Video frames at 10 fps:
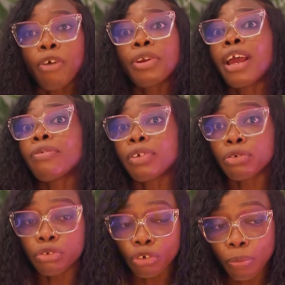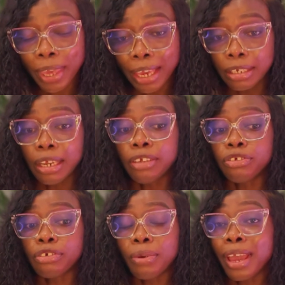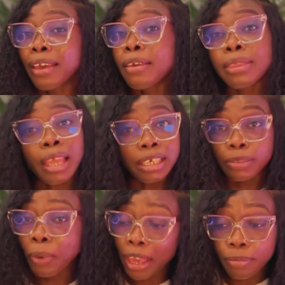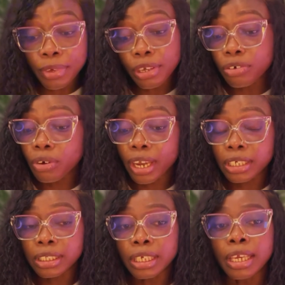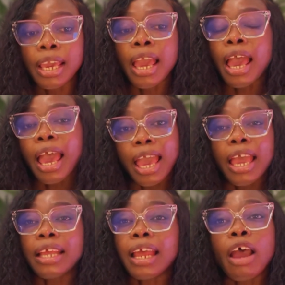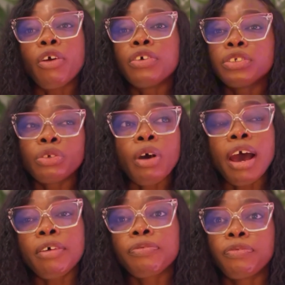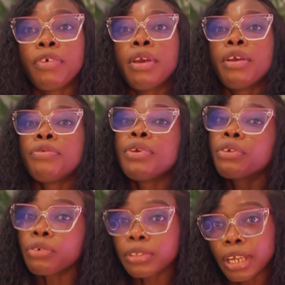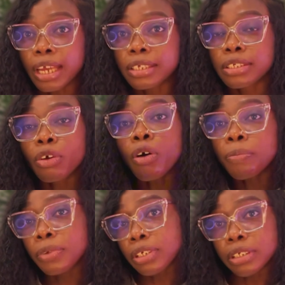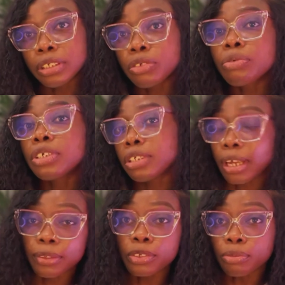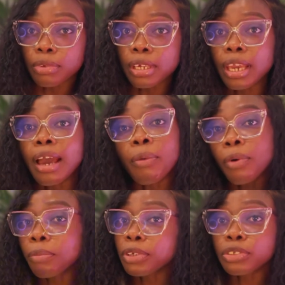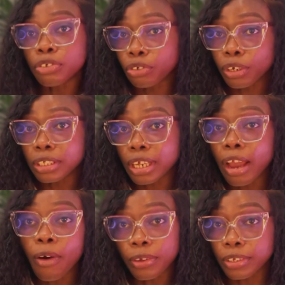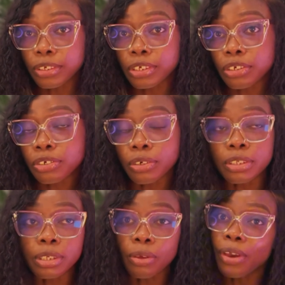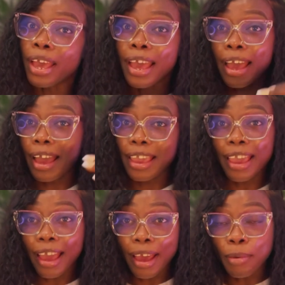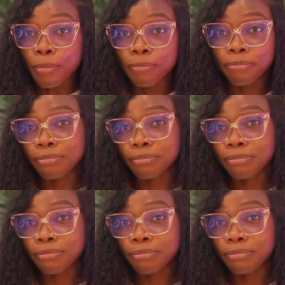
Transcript: have a good job here in Nigeria that is paying me in USD, and I also have recruiters, companies reaching out to me and want me to join their organization. So I am